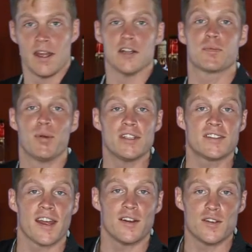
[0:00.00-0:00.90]
It's pretty
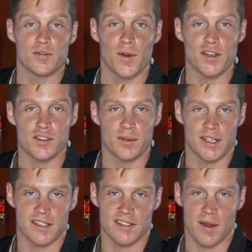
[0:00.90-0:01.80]
standard to use fresh
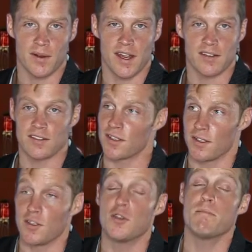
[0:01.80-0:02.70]
ingredients nowadays.
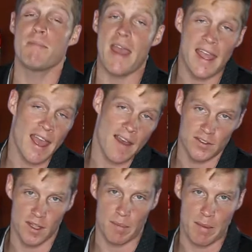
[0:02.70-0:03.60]
You may have
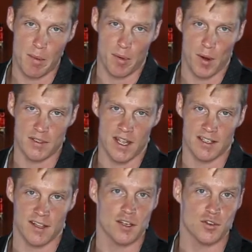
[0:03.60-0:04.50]
some people
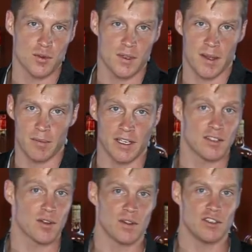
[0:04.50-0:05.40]
protest that a true gimlet
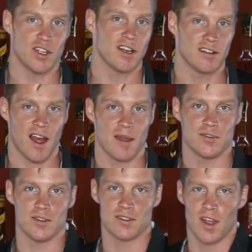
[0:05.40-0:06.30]
is only gin and lime
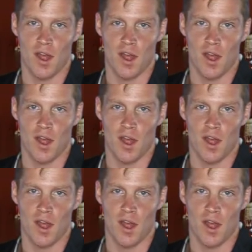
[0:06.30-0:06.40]
juice.